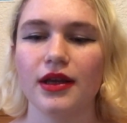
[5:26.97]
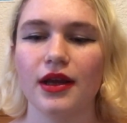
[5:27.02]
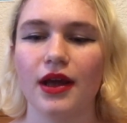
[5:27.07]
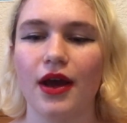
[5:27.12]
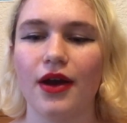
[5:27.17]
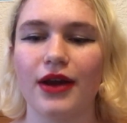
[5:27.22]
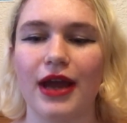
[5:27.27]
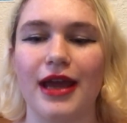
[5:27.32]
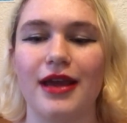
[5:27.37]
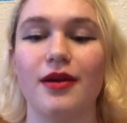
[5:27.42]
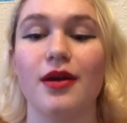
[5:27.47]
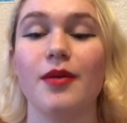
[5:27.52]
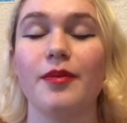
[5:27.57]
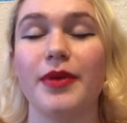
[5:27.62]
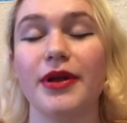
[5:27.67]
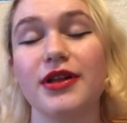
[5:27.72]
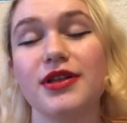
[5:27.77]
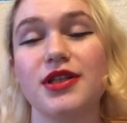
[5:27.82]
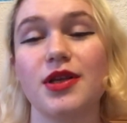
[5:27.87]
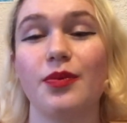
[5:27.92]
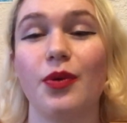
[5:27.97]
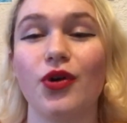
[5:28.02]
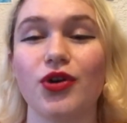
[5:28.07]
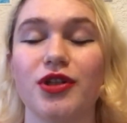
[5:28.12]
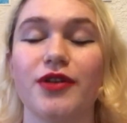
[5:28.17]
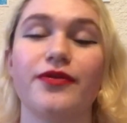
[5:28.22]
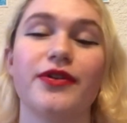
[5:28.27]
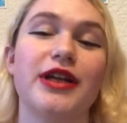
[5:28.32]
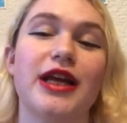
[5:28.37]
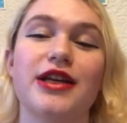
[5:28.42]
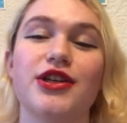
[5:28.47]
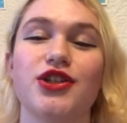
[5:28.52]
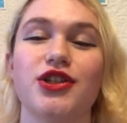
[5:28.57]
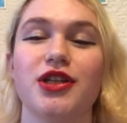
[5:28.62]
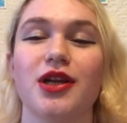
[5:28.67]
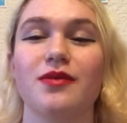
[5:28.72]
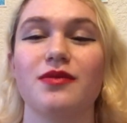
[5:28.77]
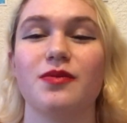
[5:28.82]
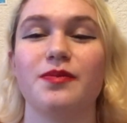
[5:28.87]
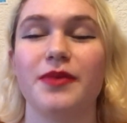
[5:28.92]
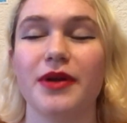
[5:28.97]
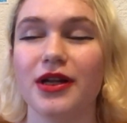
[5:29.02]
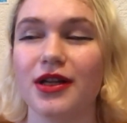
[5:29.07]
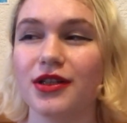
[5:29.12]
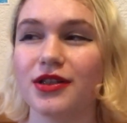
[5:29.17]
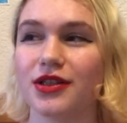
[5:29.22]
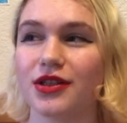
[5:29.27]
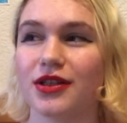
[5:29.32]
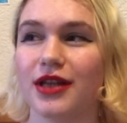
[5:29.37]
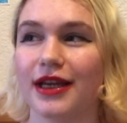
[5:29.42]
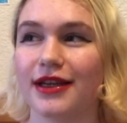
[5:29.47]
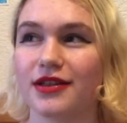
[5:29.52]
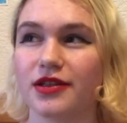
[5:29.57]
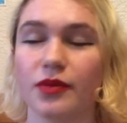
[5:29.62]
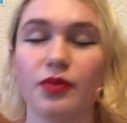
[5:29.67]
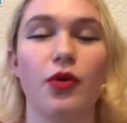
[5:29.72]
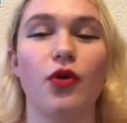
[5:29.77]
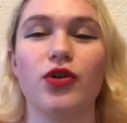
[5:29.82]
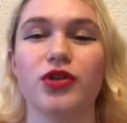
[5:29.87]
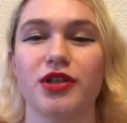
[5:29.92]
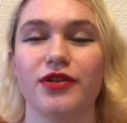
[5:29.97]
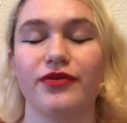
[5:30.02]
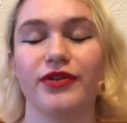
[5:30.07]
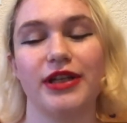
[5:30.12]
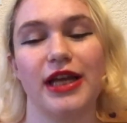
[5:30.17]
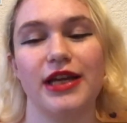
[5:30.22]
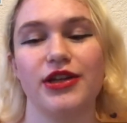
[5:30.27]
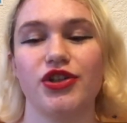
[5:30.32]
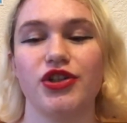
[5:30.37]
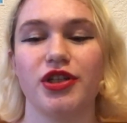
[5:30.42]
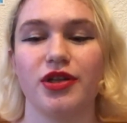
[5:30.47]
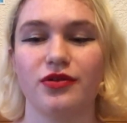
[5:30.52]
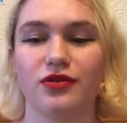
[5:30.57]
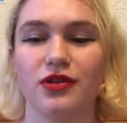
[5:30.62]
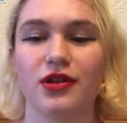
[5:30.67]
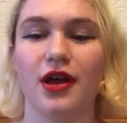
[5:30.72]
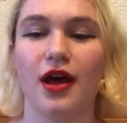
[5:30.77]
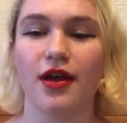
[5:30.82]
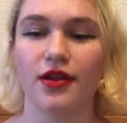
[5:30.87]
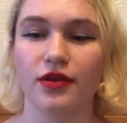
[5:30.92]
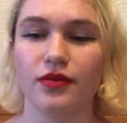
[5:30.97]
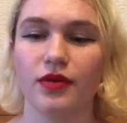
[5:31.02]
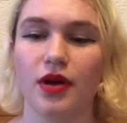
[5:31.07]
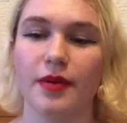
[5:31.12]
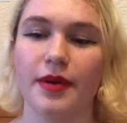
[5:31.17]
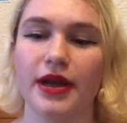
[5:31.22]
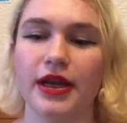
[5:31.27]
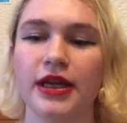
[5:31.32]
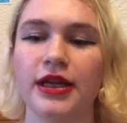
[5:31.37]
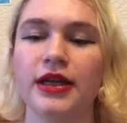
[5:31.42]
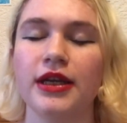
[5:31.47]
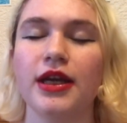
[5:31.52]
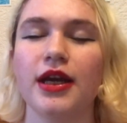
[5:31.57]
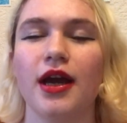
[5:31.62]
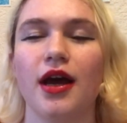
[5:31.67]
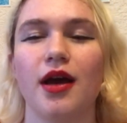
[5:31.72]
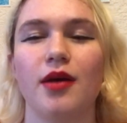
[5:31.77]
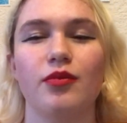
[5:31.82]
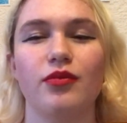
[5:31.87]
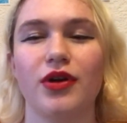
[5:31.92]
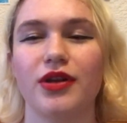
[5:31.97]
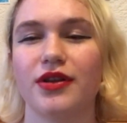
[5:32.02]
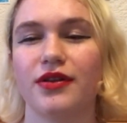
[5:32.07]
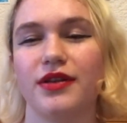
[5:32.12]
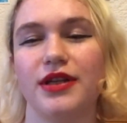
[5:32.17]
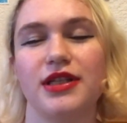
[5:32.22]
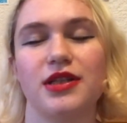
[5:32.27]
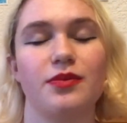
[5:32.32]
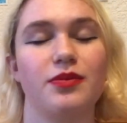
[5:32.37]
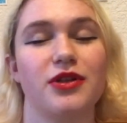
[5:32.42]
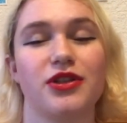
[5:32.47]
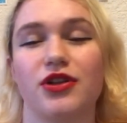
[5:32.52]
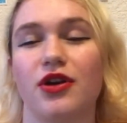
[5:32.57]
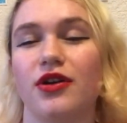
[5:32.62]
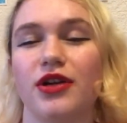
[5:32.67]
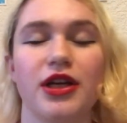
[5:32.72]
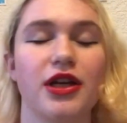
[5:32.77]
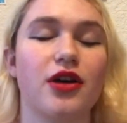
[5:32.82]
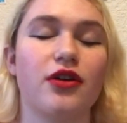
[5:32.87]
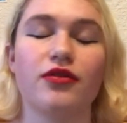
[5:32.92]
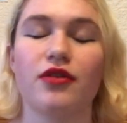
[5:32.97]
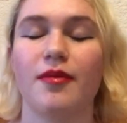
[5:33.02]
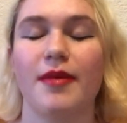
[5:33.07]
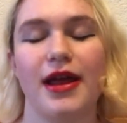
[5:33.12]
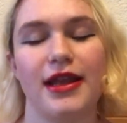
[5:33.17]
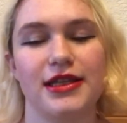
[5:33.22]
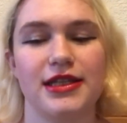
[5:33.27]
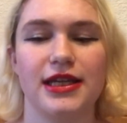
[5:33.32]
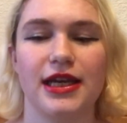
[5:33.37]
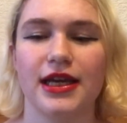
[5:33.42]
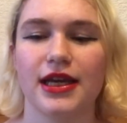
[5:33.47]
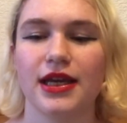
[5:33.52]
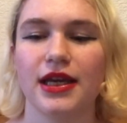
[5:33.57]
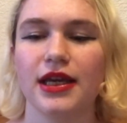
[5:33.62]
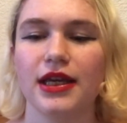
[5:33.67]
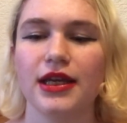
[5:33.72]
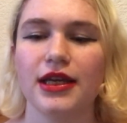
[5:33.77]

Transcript: Okay, build supportive relationships. Build like supportive relationships with other women, whether these are platonic or romantic.